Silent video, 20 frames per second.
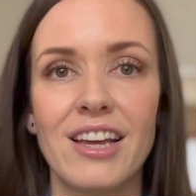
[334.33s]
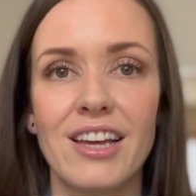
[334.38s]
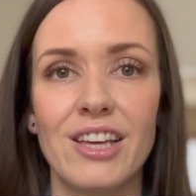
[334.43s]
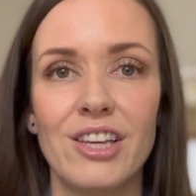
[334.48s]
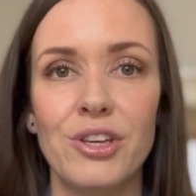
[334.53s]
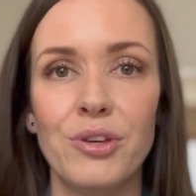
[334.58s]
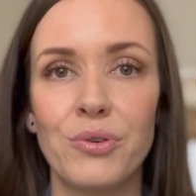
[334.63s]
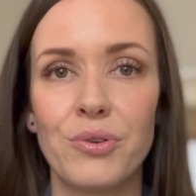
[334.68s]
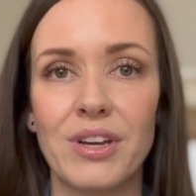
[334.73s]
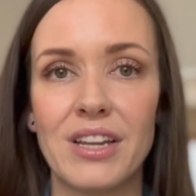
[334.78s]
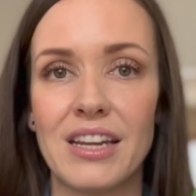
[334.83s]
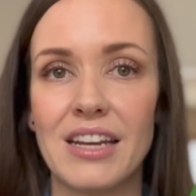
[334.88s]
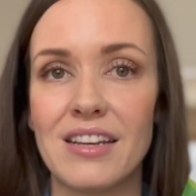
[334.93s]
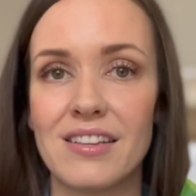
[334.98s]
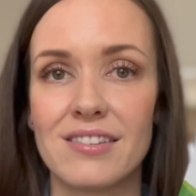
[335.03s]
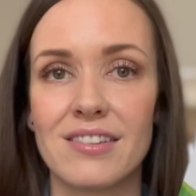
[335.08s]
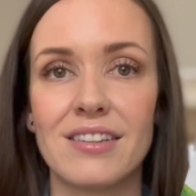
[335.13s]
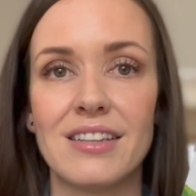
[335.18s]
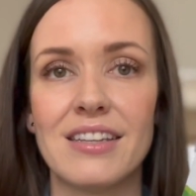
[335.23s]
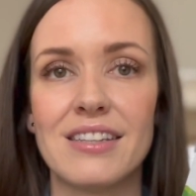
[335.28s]
you could
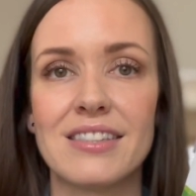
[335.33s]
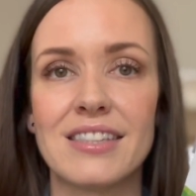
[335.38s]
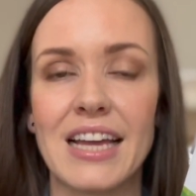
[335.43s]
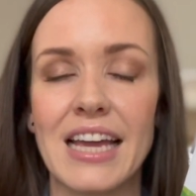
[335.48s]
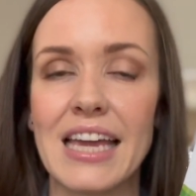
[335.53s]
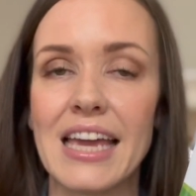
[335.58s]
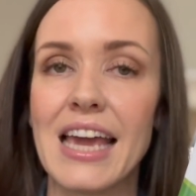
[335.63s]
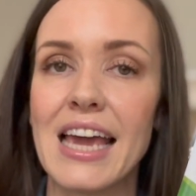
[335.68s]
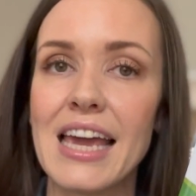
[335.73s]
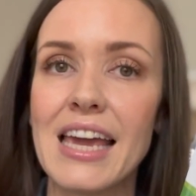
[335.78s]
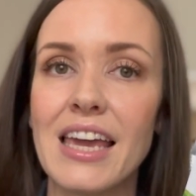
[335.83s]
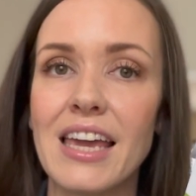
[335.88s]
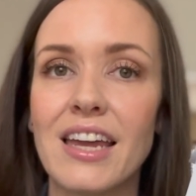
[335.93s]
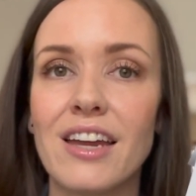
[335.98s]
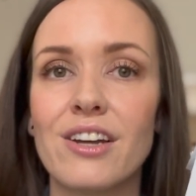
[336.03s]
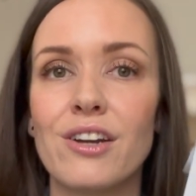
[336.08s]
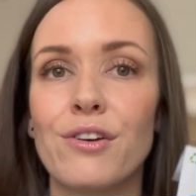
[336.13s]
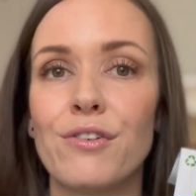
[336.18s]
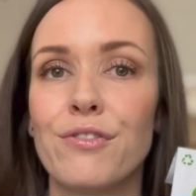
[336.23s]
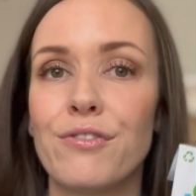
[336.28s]
easily say, hey, you
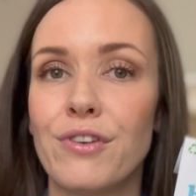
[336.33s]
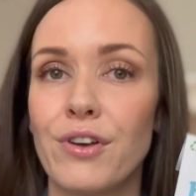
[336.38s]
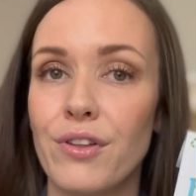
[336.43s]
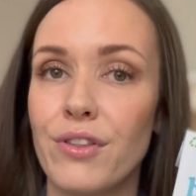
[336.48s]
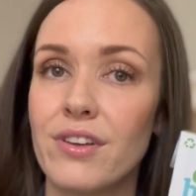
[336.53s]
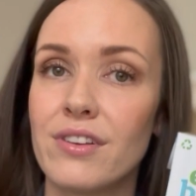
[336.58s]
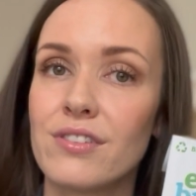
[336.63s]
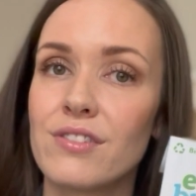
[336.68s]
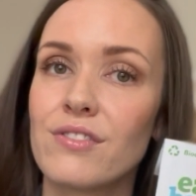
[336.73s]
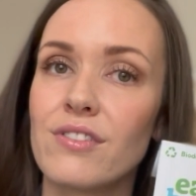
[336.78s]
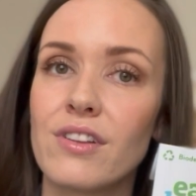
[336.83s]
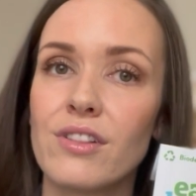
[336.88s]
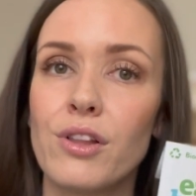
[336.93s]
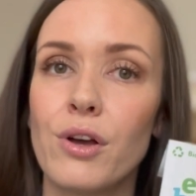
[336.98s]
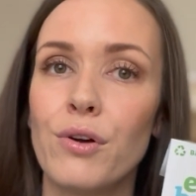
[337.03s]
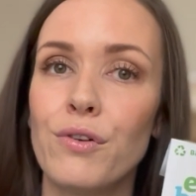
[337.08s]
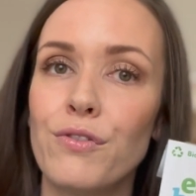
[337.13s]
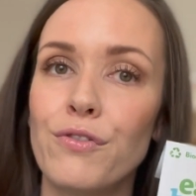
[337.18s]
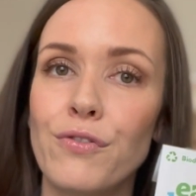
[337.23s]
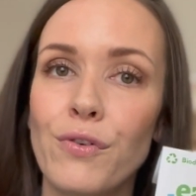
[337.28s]
know, fill this
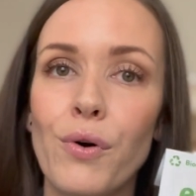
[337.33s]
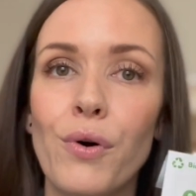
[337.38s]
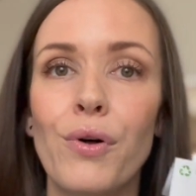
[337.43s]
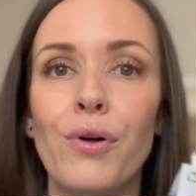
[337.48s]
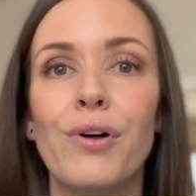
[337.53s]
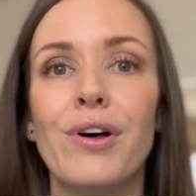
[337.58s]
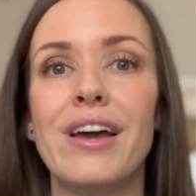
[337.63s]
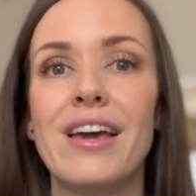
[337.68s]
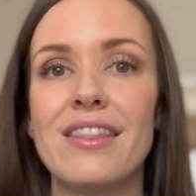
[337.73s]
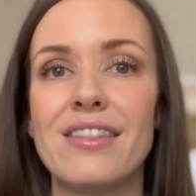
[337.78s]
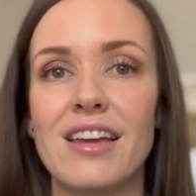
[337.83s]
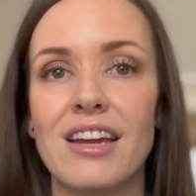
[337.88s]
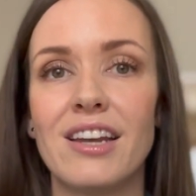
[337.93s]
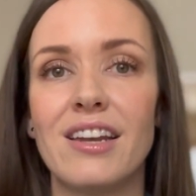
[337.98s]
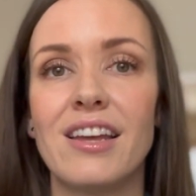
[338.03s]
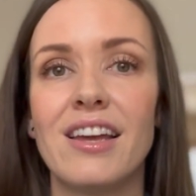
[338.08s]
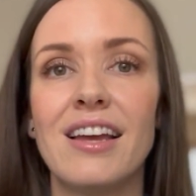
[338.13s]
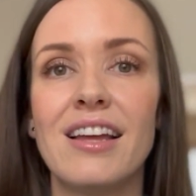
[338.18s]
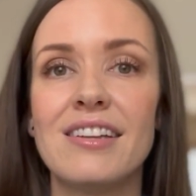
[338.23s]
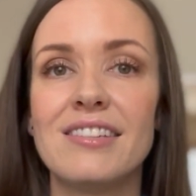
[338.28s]
load full, and
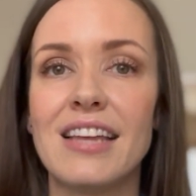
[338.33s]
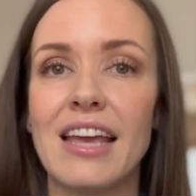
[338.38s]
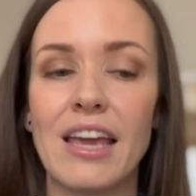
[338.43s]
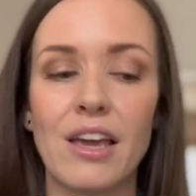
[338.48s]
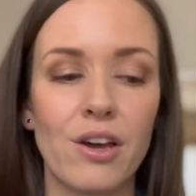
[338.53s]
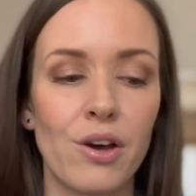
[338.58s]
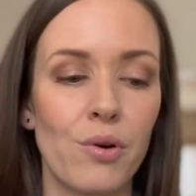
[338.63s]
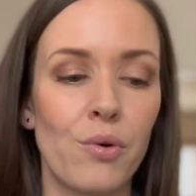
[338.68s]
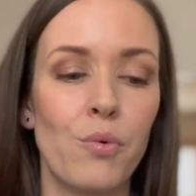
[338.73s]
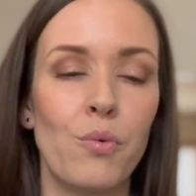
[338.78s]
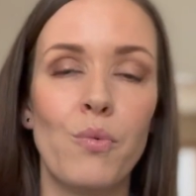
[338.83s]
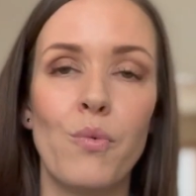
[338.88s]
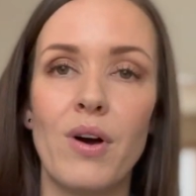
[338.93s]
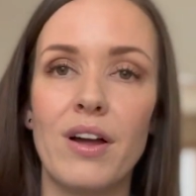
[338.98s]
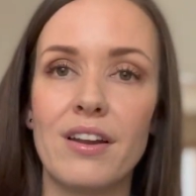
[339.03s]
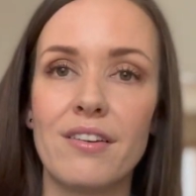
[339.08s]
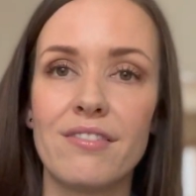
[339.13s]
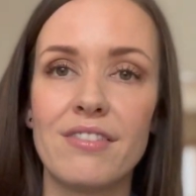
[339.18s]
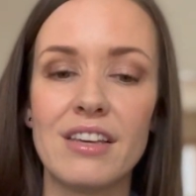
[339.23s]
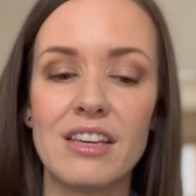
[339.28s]
then take
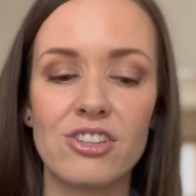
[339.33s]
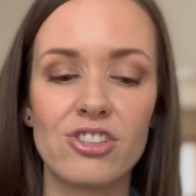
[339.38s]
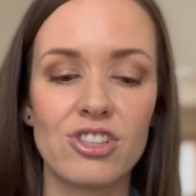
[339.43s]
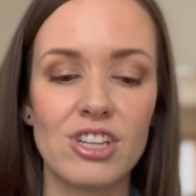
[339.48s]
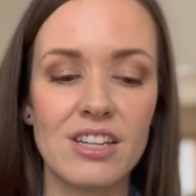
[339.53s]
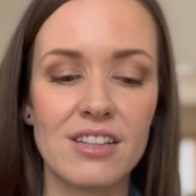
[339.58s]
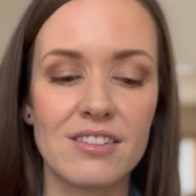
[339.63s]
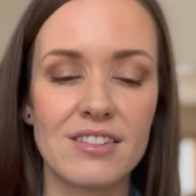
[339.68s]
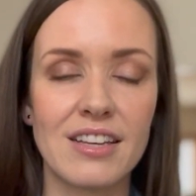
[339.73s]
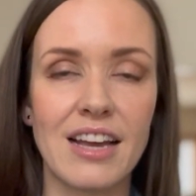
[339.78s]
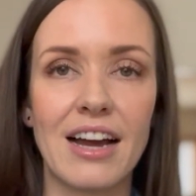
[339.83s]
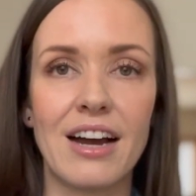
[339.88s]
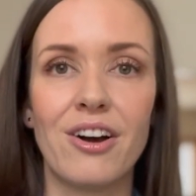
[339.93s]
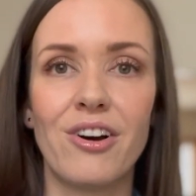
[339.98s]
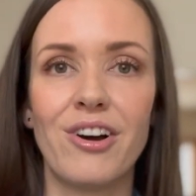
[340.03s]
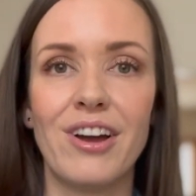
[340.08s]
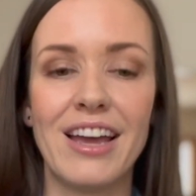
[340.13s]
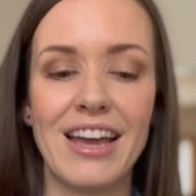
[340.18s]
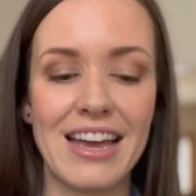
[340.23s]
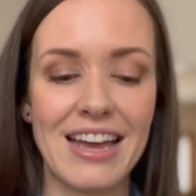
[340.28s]
one of these sheets
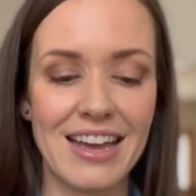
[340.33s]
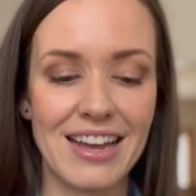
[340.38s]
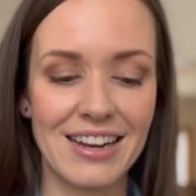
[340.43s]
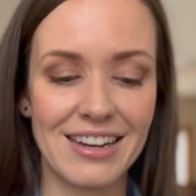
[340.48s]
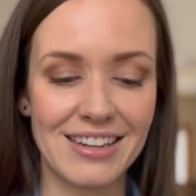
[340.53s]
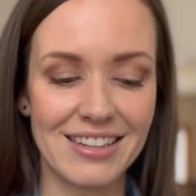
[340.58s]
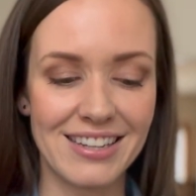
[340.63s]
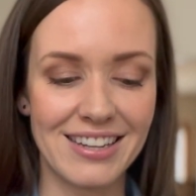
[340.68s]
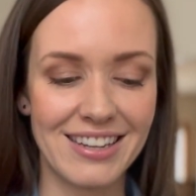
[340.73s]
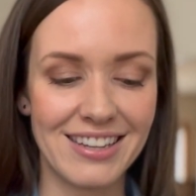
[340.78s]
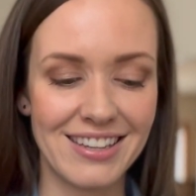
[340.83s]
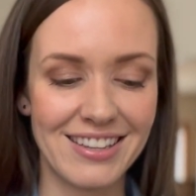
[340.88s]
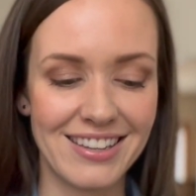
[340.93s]
out and